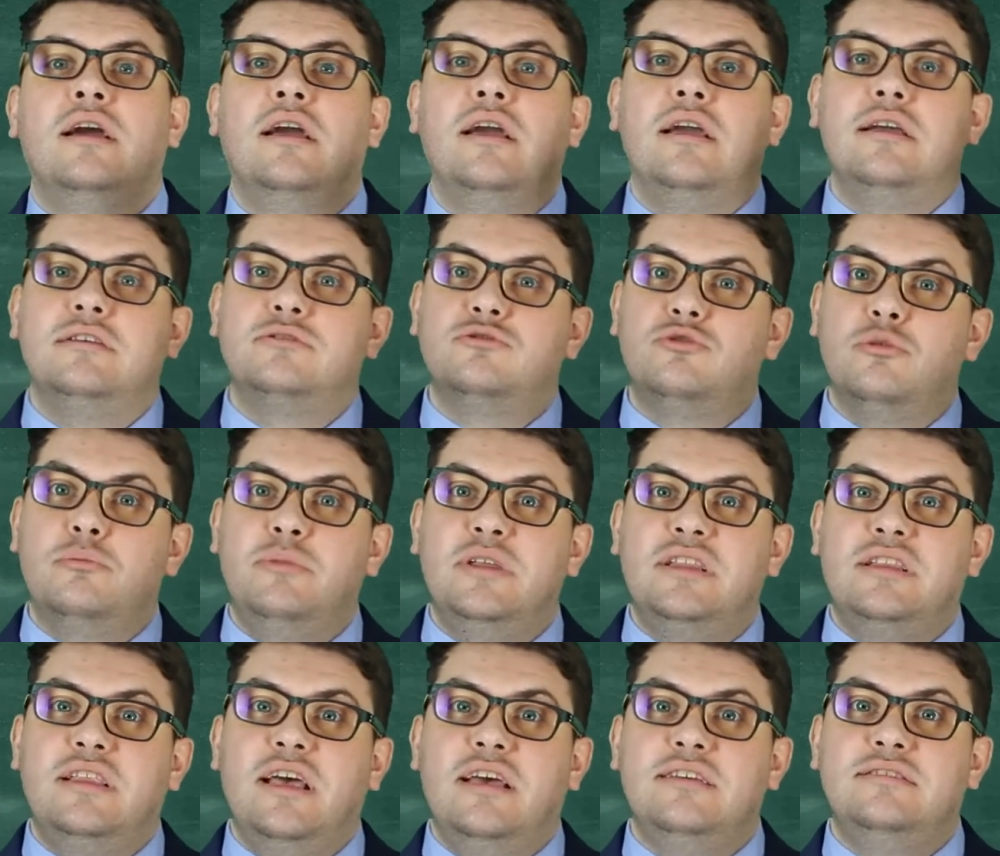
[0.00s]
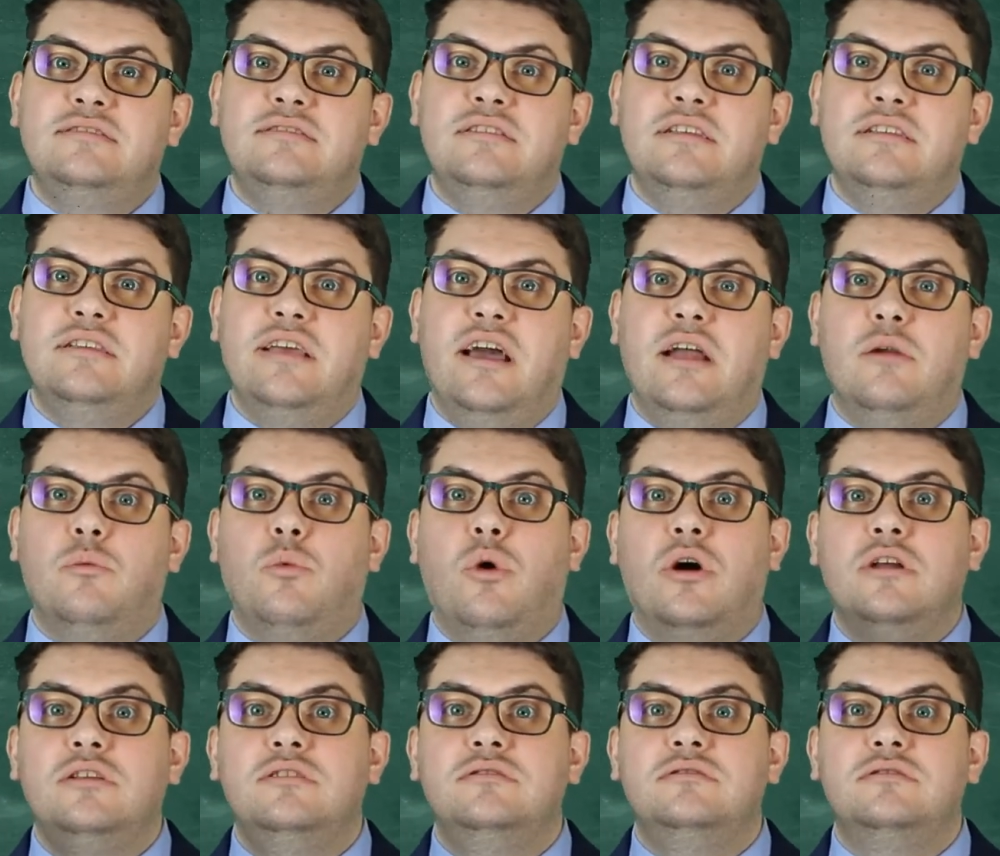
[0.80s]
is to be tested and
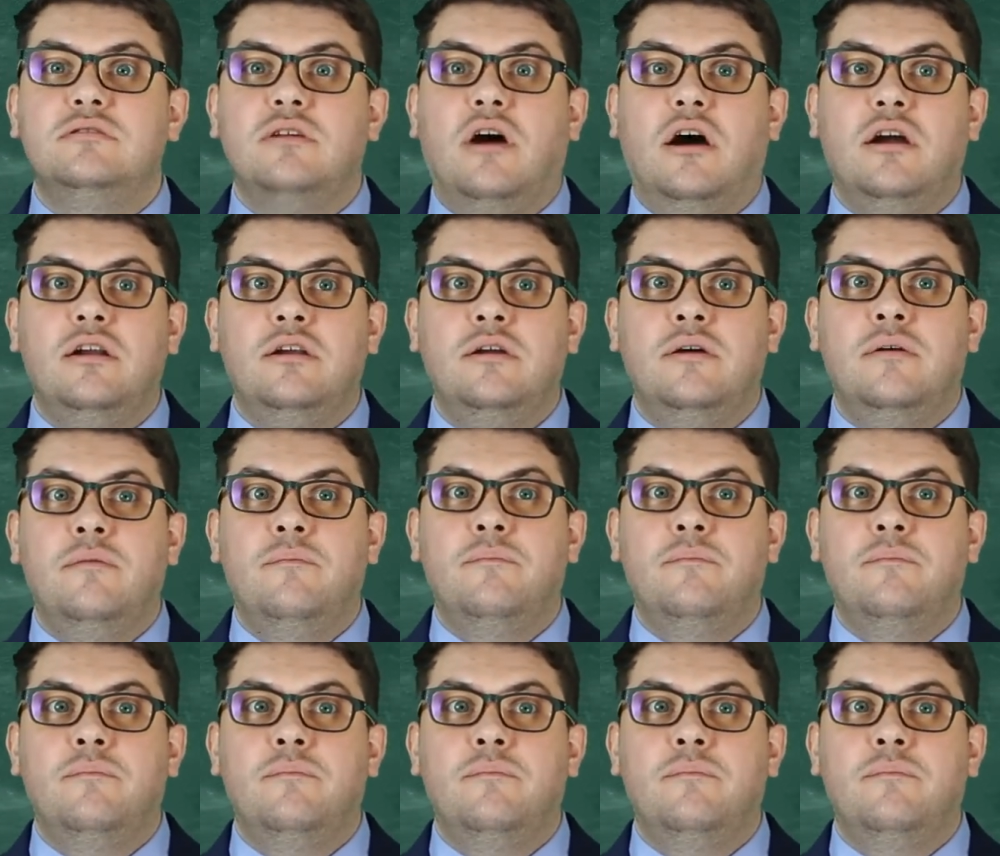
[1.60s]
what is not,